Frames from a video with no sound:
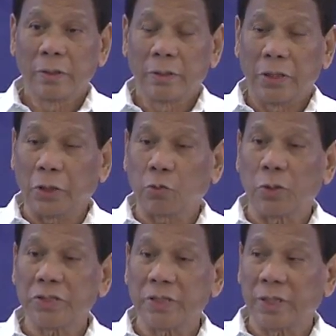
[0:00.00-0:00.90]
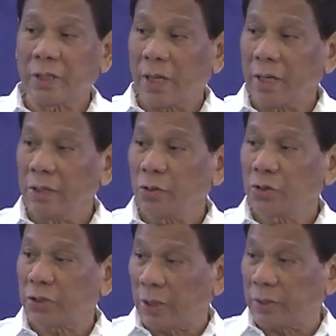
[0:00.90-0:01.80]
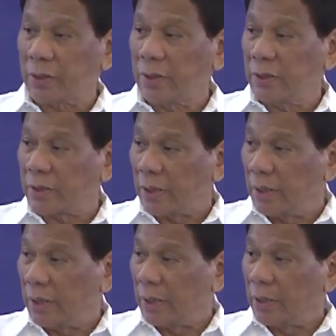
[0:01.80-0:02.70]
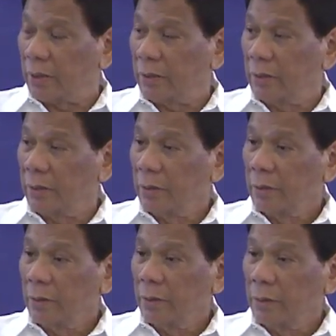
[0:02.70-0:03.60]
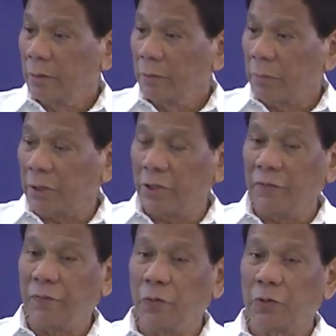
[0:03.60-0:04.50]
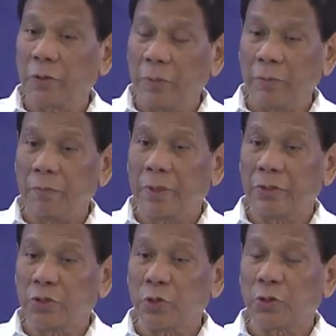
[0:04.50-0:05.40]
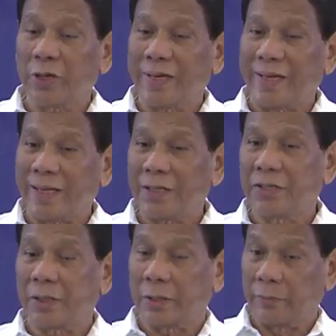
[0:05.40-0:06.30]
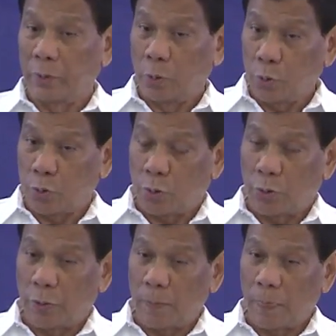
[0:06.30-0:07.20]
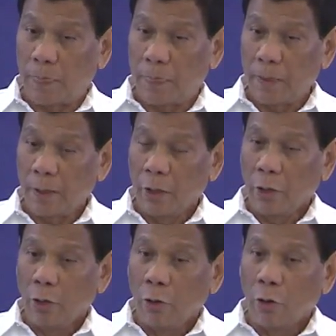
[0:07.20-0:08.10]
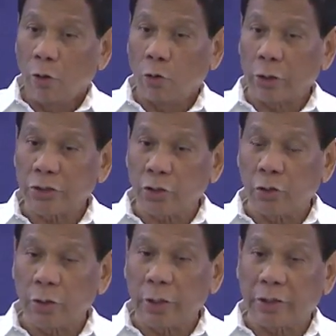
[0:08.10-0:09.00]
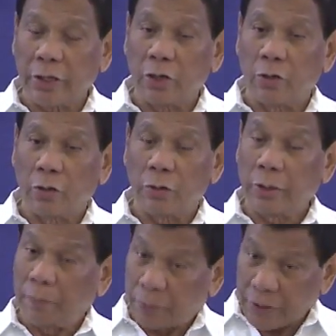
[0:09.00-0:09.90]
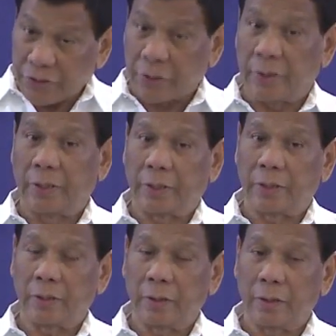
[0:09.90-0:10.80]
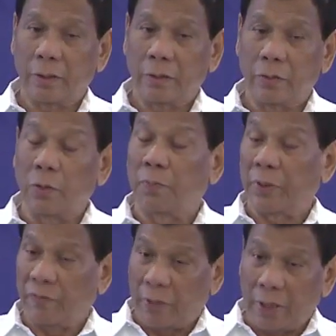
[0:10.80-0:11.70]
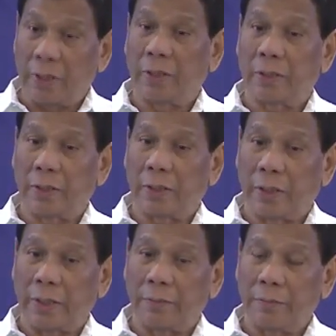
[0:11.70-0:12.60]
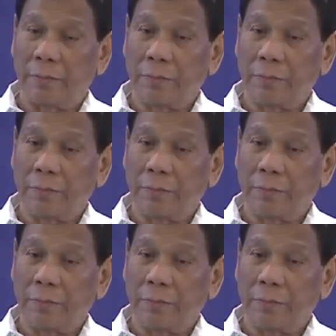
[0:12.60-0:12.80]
It was not I who started this idea. But if you remember during the EDSA revolution, Corazon Aquino, the president who prevailed at the time